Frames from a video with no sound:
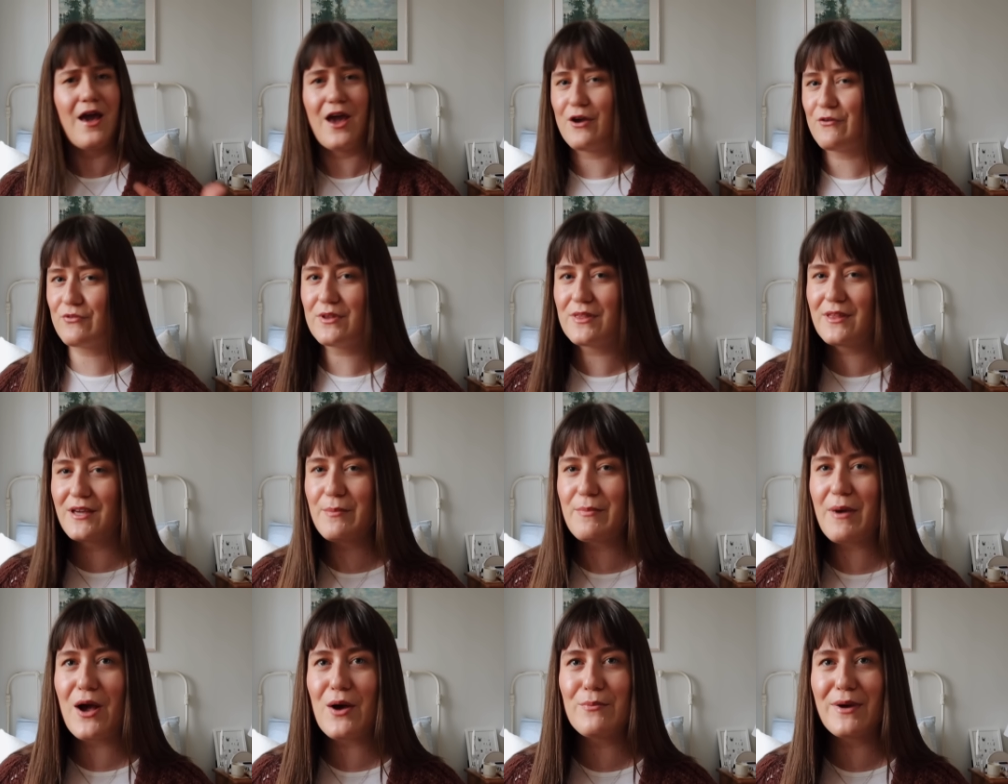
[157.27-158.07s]
everything
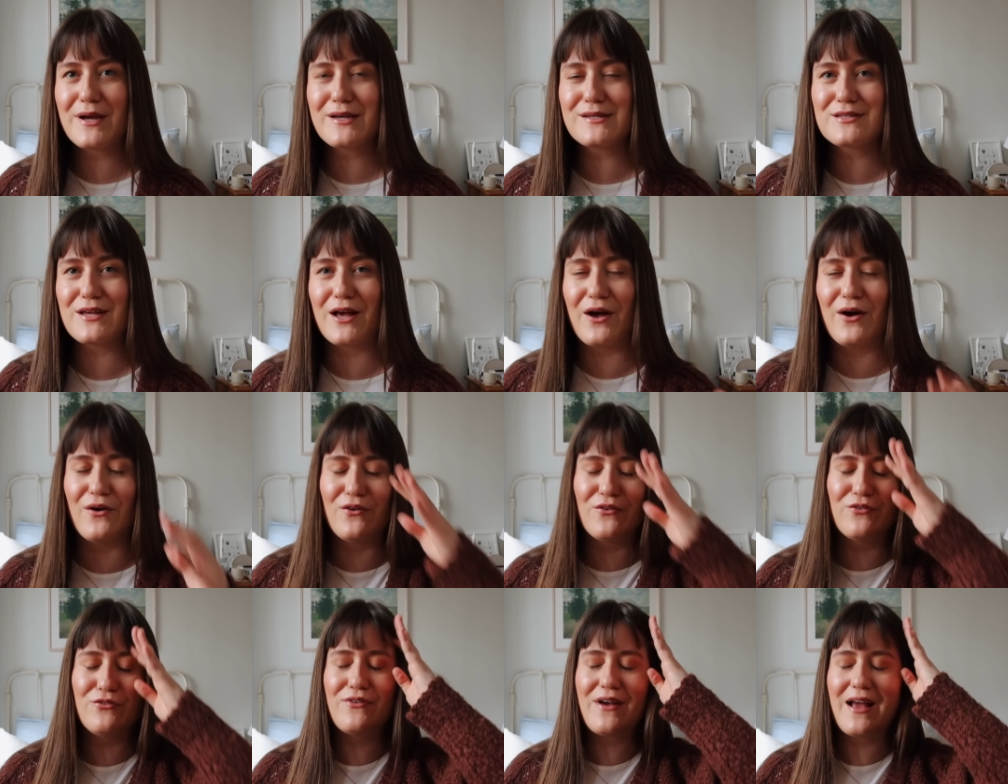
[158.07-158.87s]
about
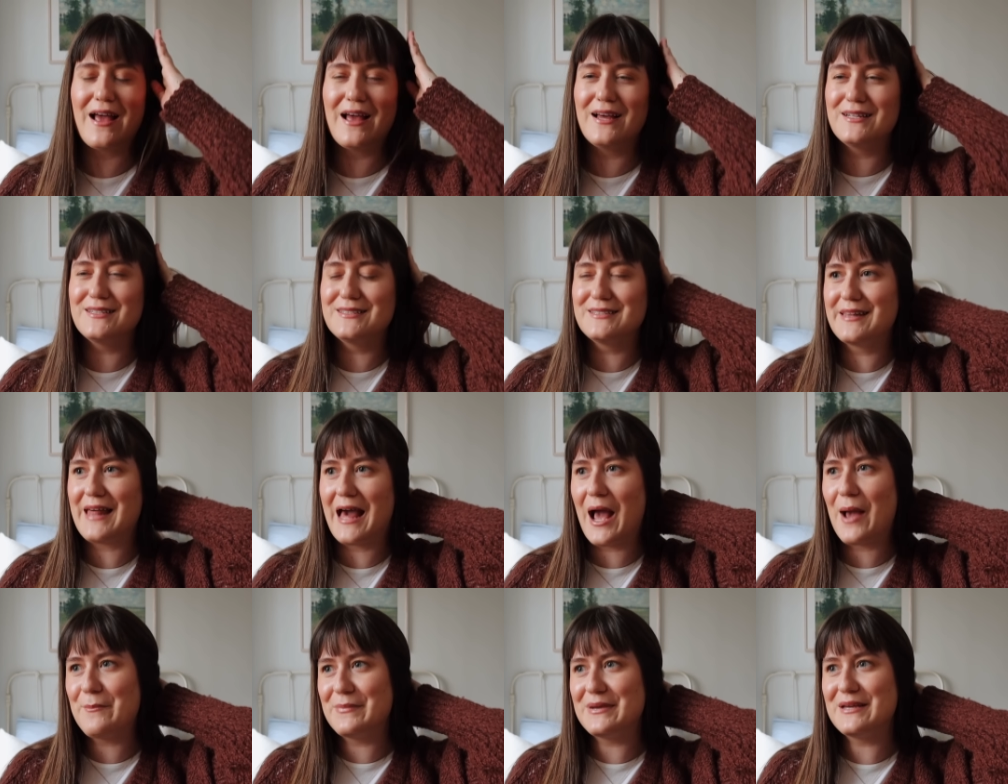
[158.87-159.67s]
myself and
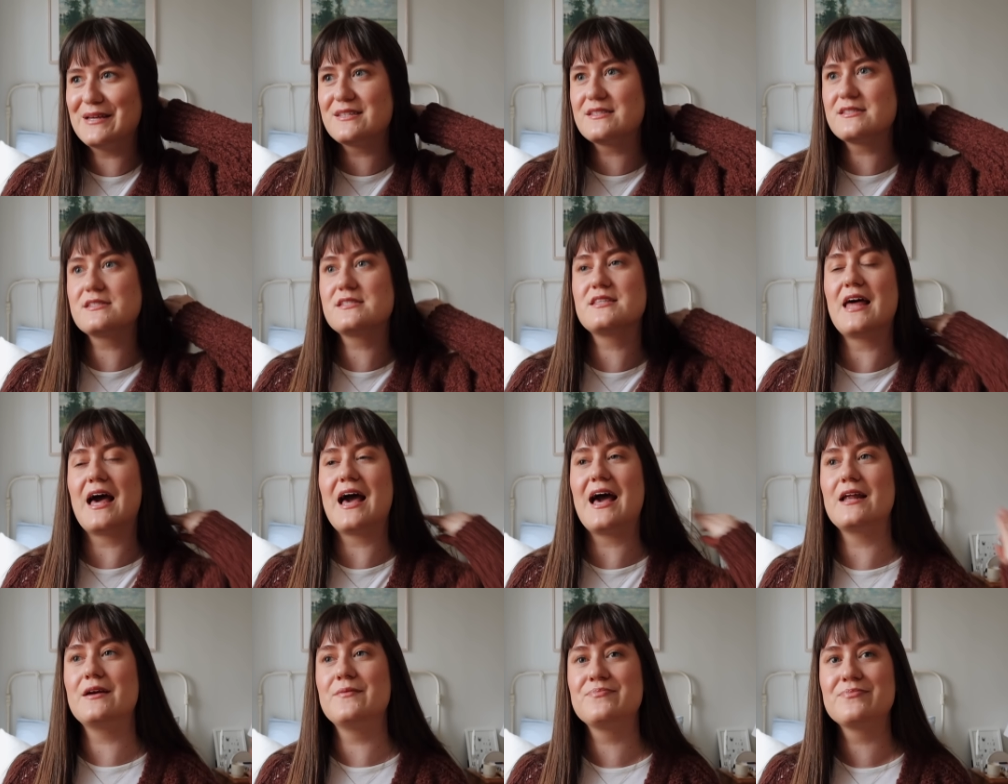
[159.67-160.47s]
that means
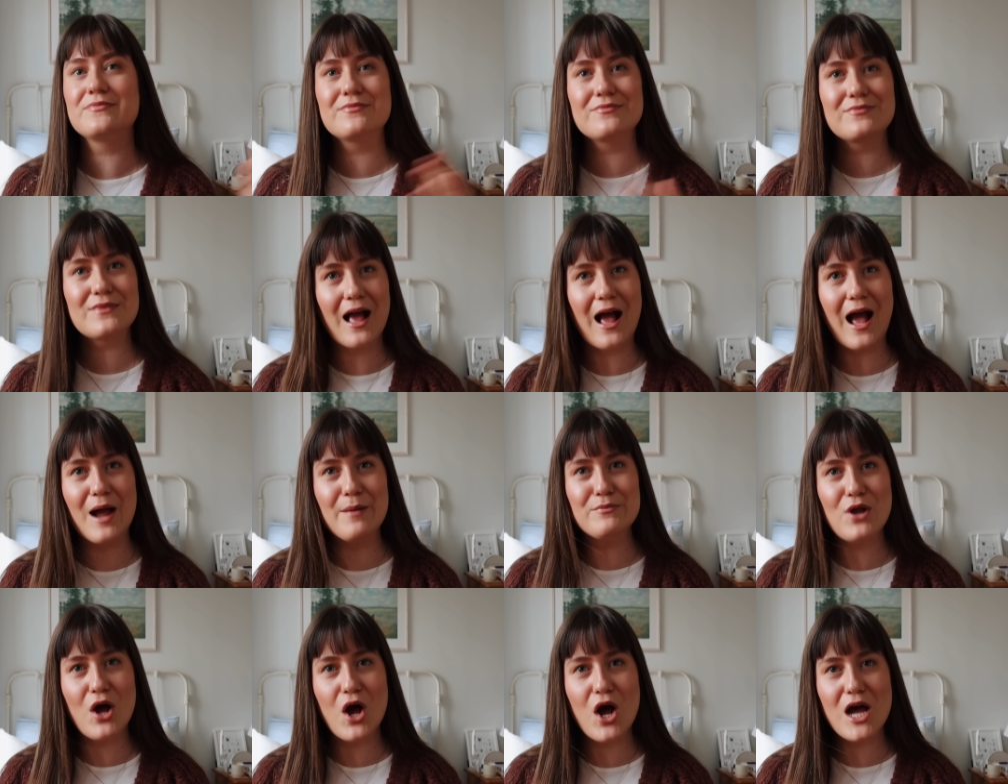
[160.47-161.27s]
that
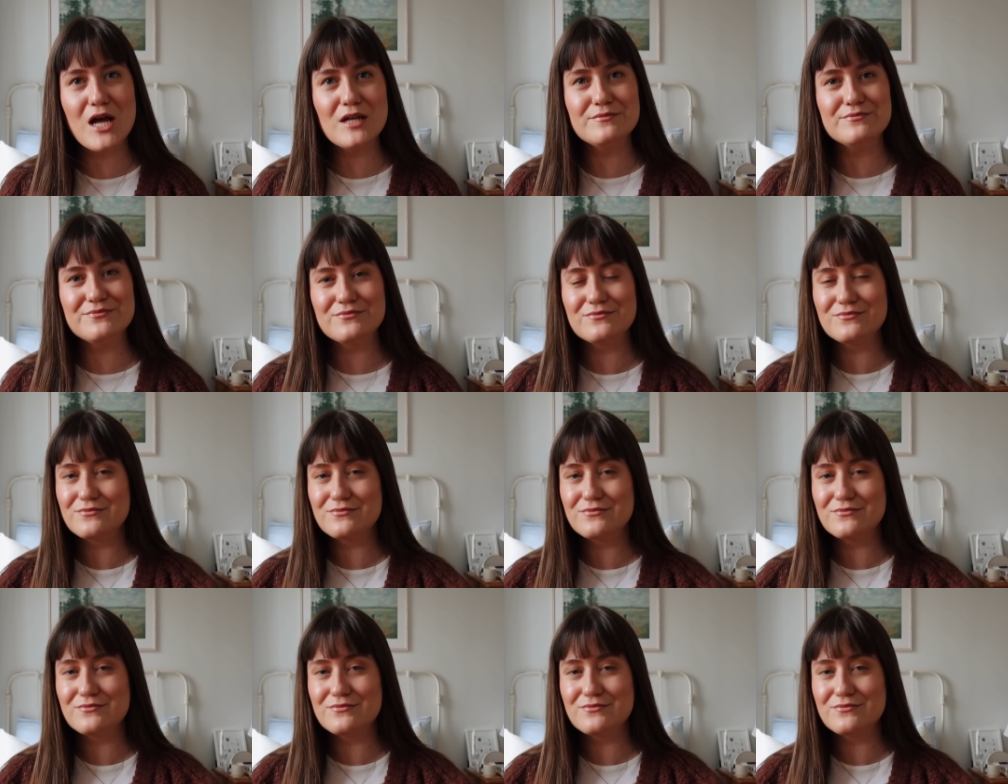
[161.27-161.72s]
I'm not